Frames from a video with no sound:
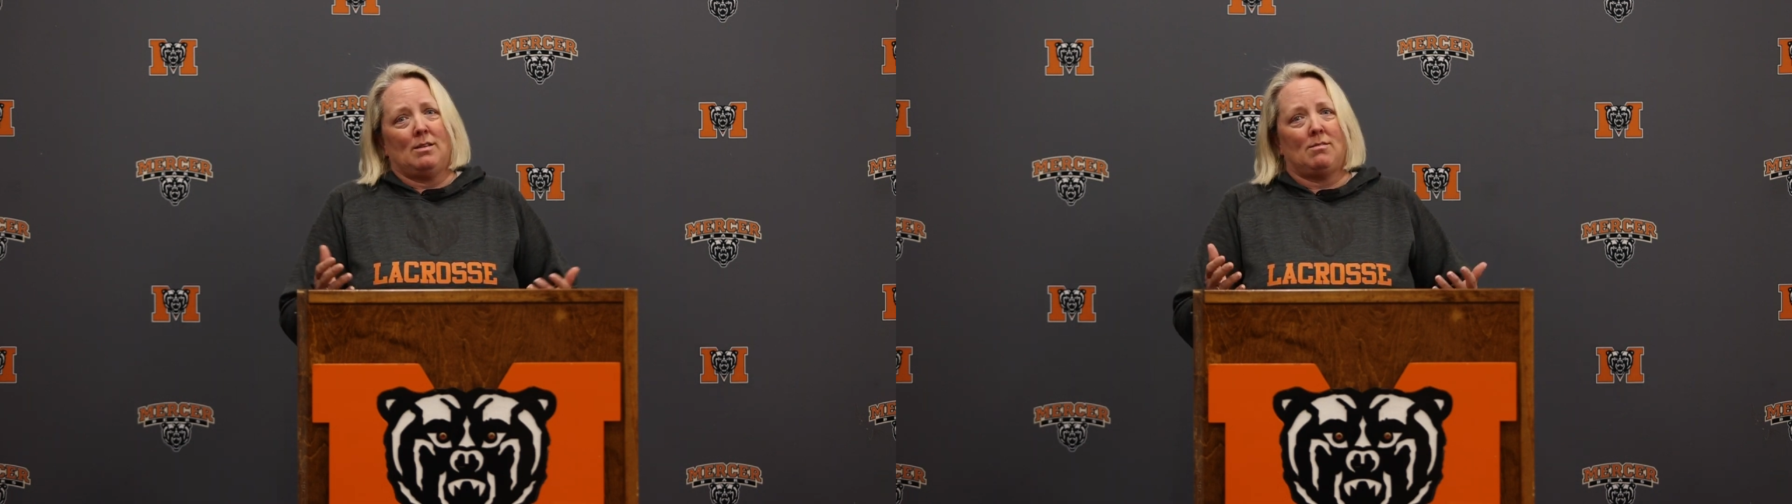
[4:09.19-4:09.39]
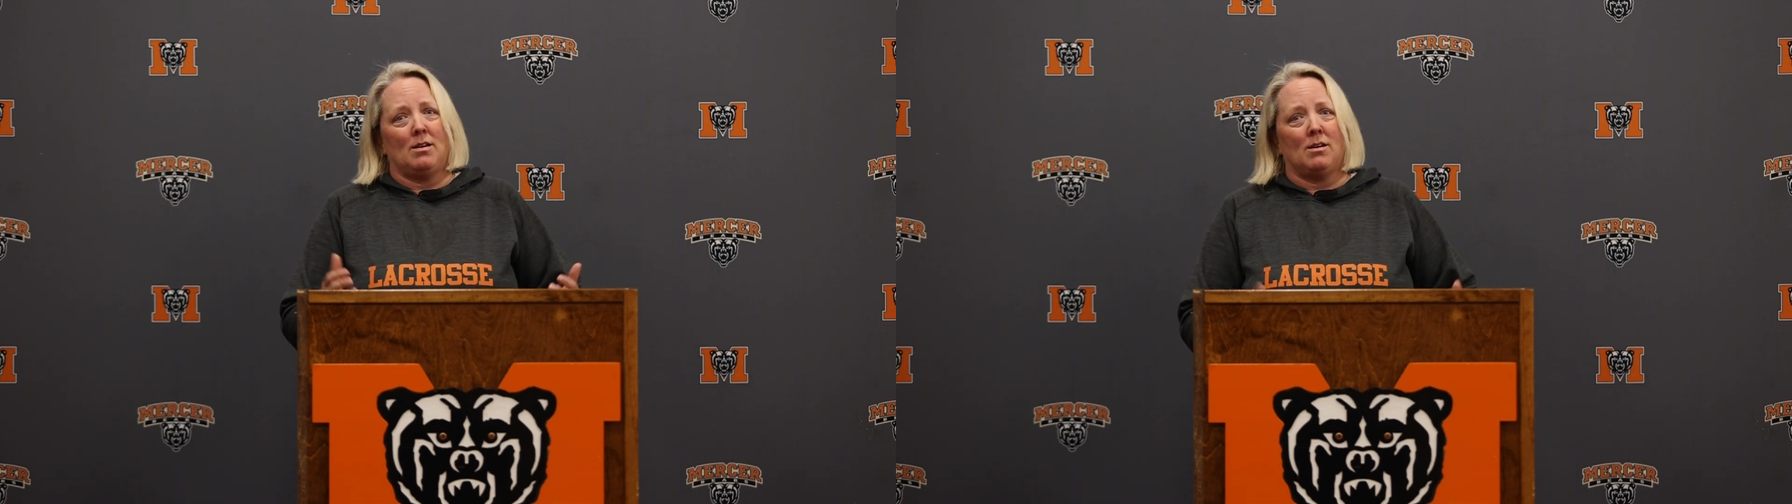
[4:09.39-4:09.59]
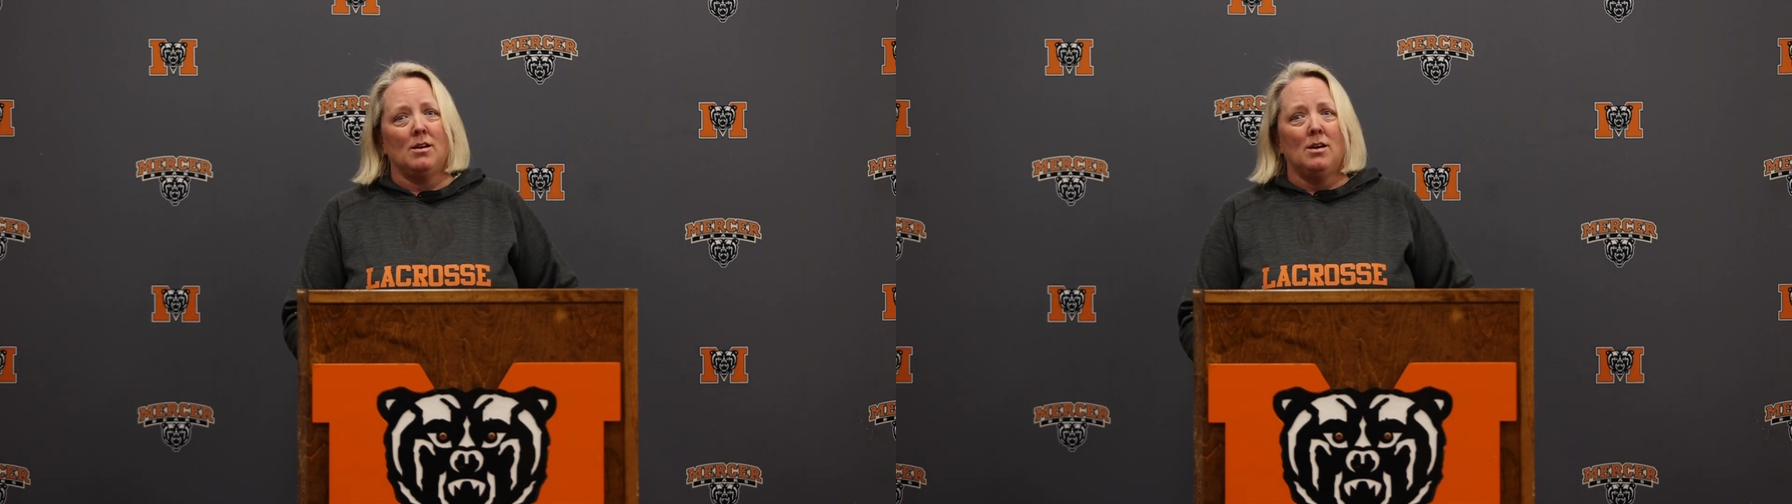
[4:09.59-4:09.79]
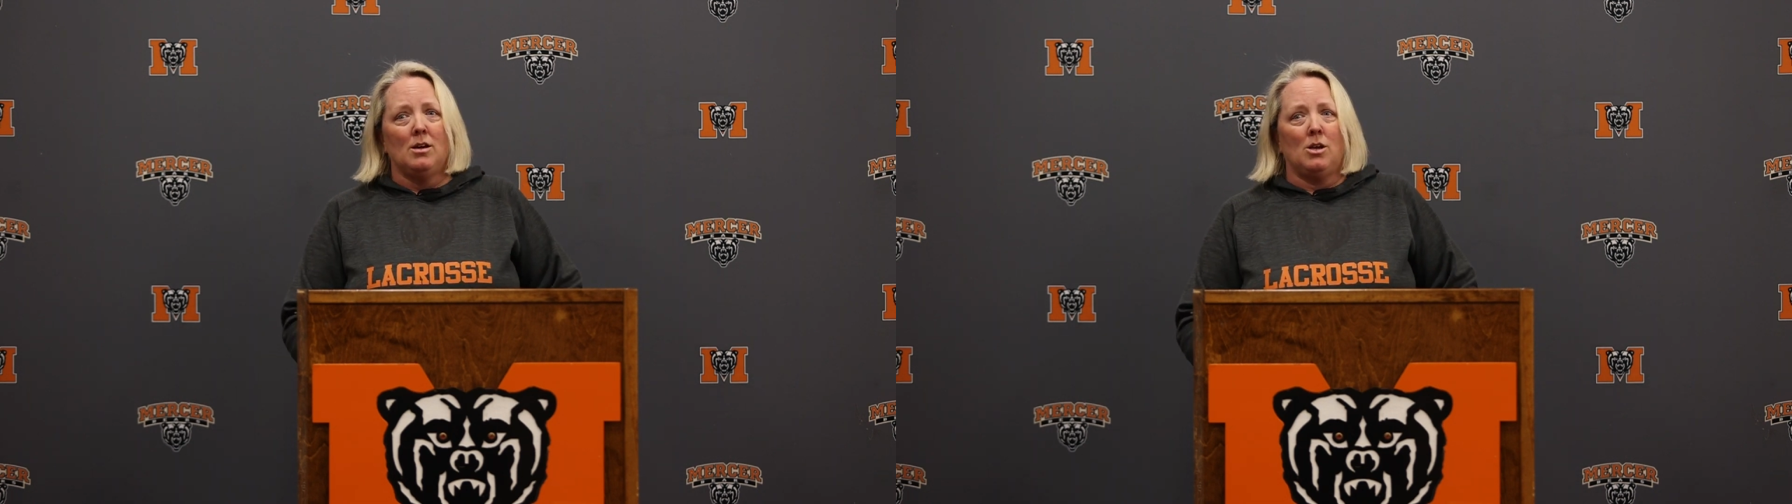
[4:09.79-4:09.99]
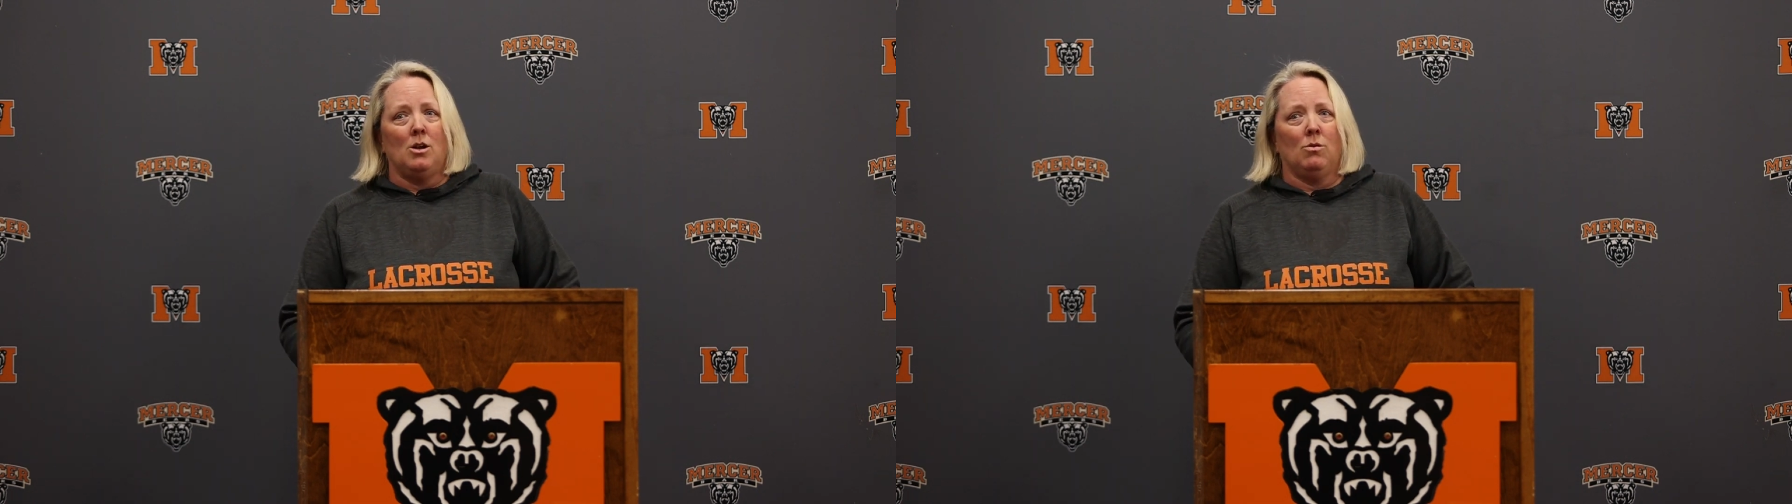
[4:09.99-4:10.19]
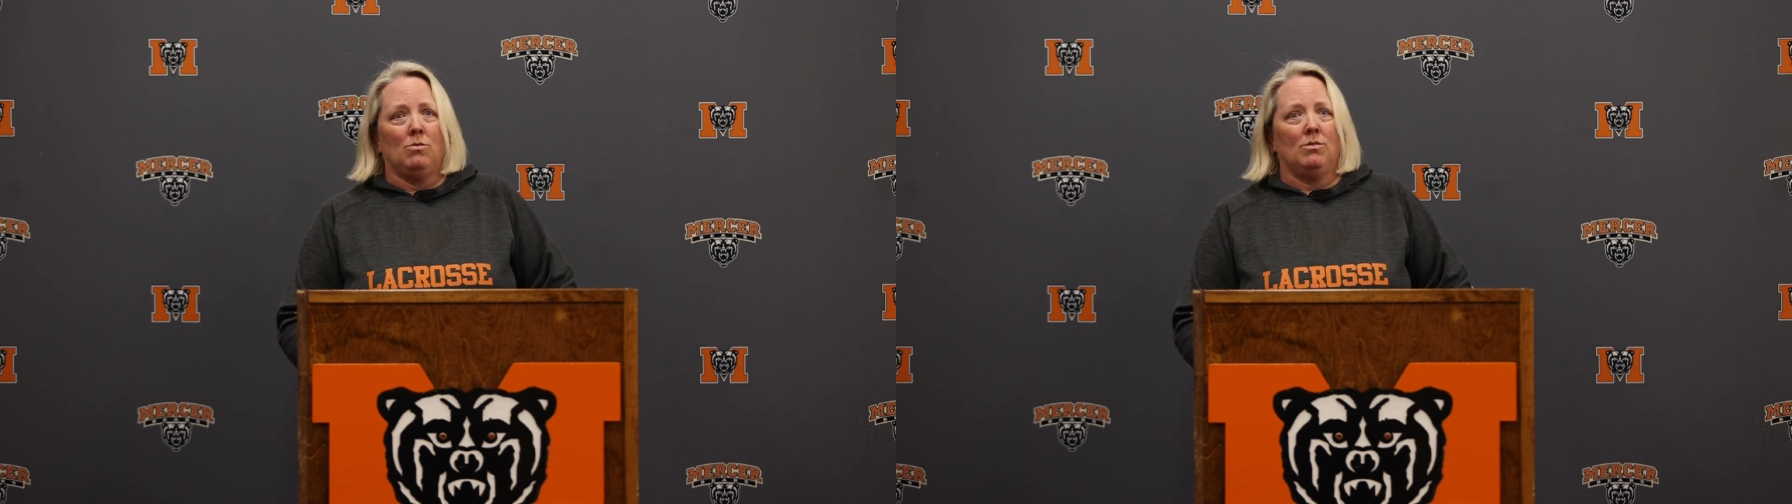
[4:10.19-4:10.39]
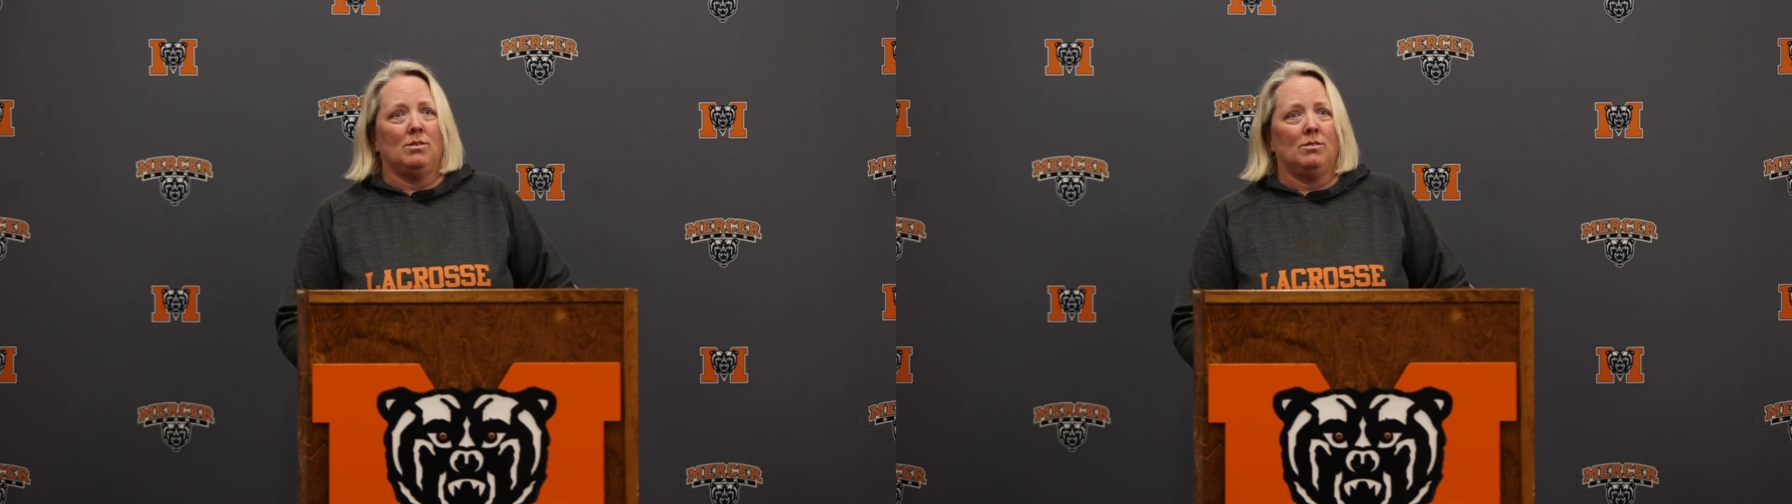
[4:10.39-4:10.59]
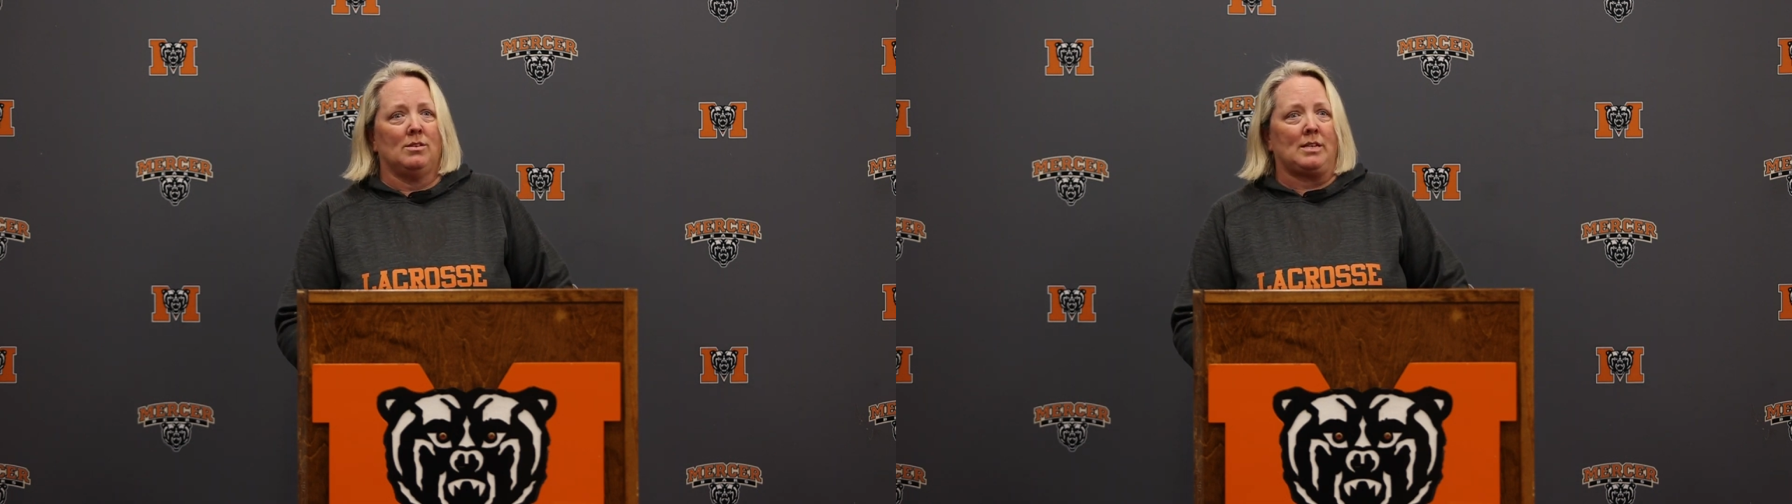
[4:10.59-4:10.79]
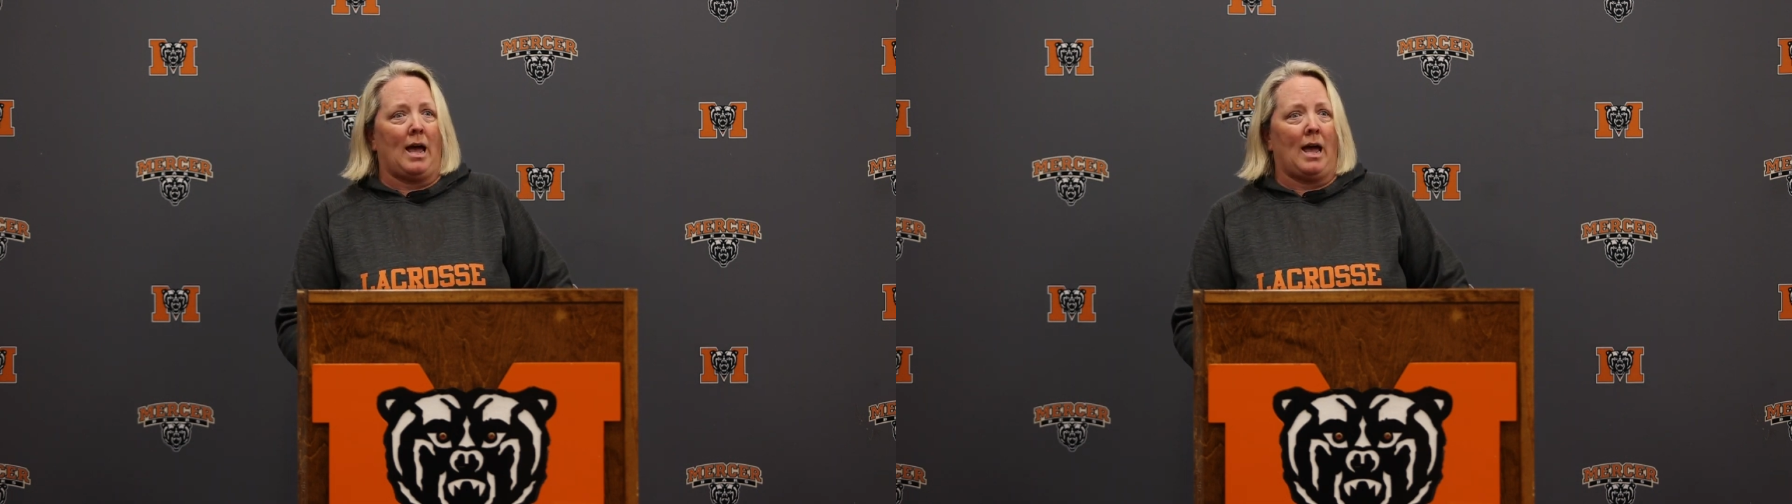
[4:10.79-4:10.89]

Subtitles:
And I think the